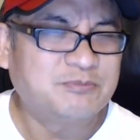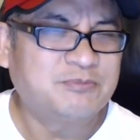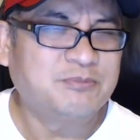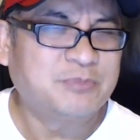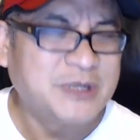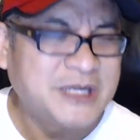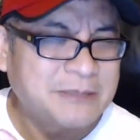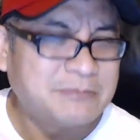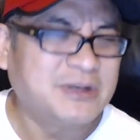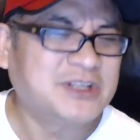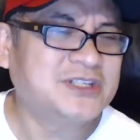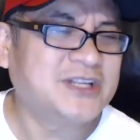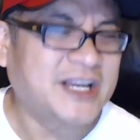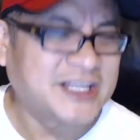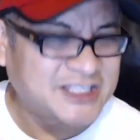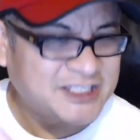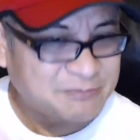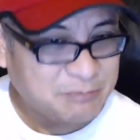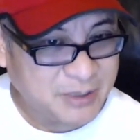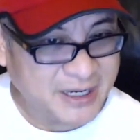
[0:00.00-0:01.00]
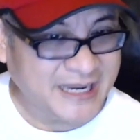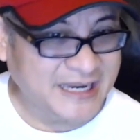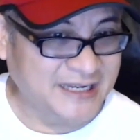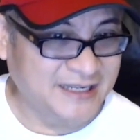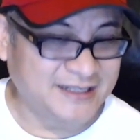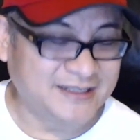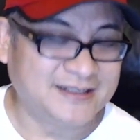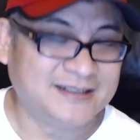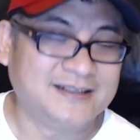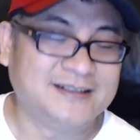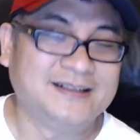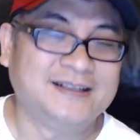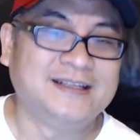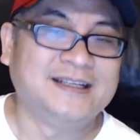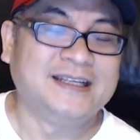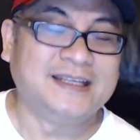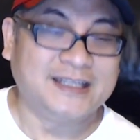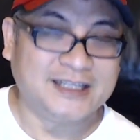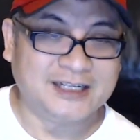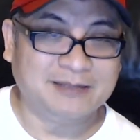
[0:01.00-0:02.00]
pretty much explain it
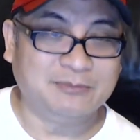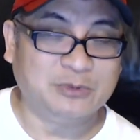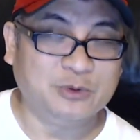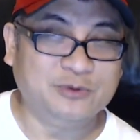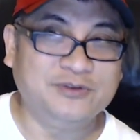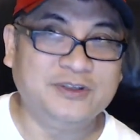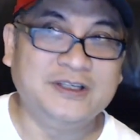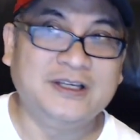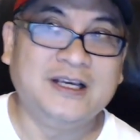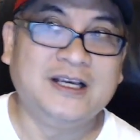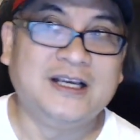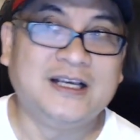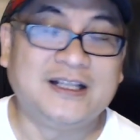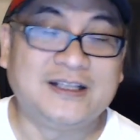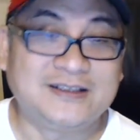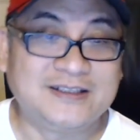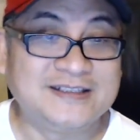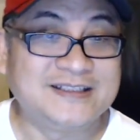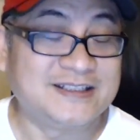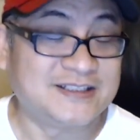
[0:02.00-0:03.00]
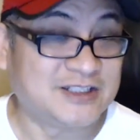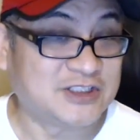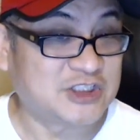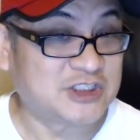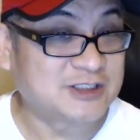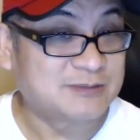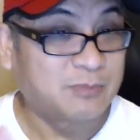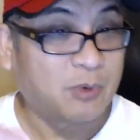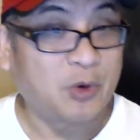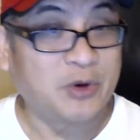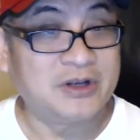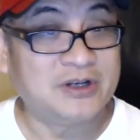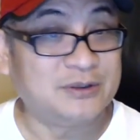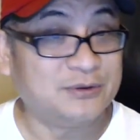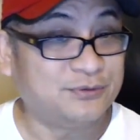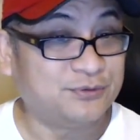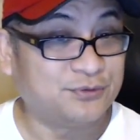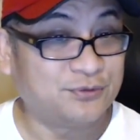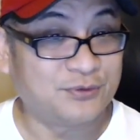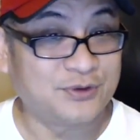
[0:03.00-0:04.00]
in the movie. This is a
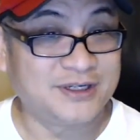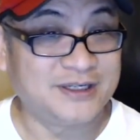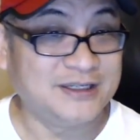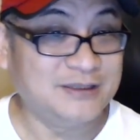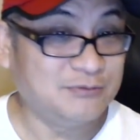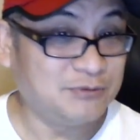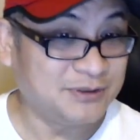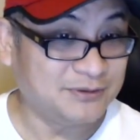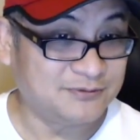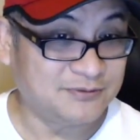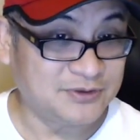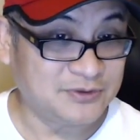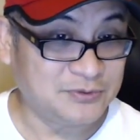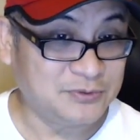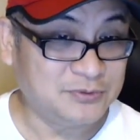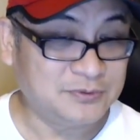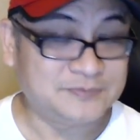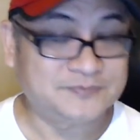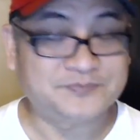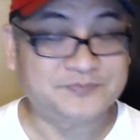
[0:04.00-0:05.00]
spoiler-free review.